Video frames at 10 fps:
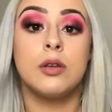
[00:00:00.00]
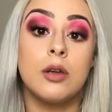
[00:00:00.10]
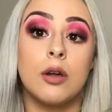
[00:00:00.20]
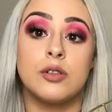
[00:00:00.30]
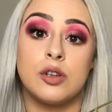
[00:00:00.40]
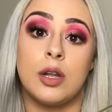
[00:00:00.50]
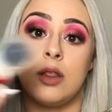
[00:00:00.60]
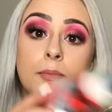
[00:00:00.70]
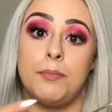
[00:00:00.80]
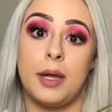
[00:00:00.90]
You can go straight
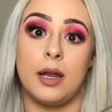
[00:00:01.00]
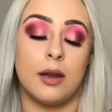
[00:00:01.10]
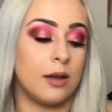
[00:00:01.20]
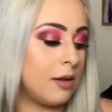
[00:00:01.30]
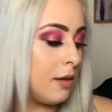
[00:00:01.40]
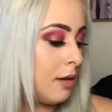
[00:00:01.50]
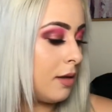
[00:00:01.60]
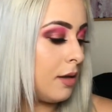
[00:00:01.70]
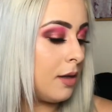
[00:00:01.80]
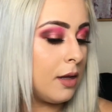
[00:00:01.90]
in the
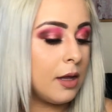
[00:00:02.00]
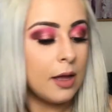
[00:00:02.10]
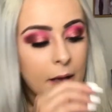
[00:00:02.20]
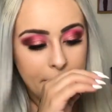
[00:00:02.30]
bin.